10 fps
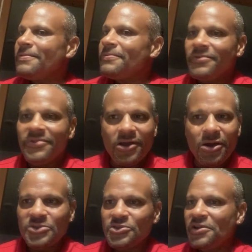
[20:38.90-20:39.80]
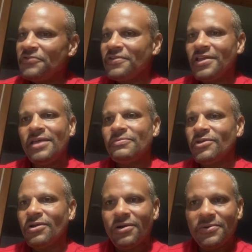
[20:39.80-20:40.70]
They're always going to forget.
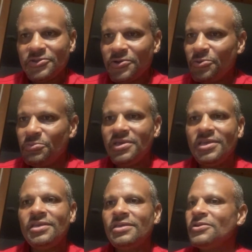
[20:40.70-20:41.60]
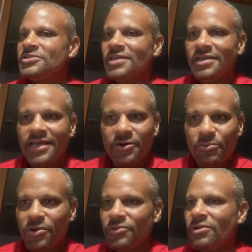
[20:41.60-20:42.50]
They're always going to be in their sundowner
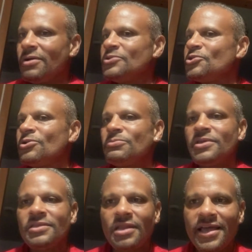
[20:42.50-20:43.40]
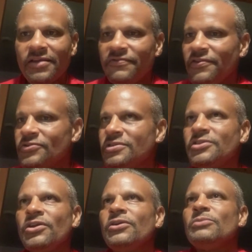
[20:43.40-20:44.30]
mode. They're always going to be in the lack of focus.
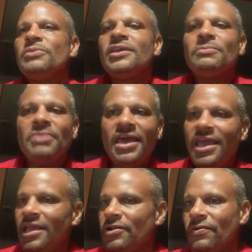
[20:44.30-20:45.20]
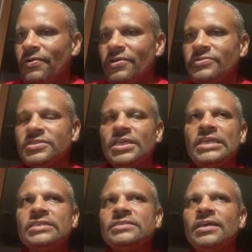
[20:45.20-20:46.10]
They're going to be in pain and all those
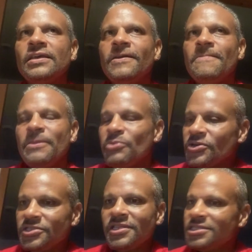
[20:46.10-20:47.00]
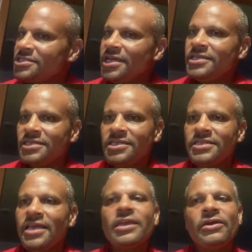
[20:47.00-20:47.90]
things. The person that's changing is
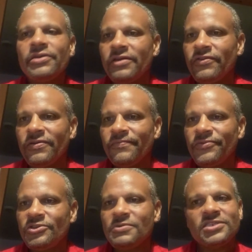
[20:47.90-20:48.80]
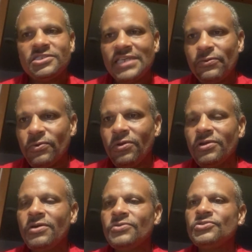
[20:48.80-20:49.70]
that caregiver. It's because it's that roller
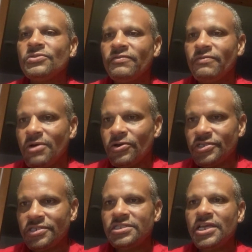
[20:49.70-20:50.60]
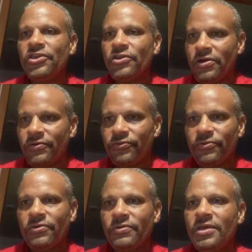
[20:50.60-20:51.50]
coaster of emotions that you go
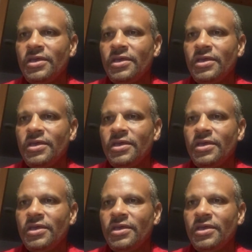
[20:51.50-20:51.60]
through.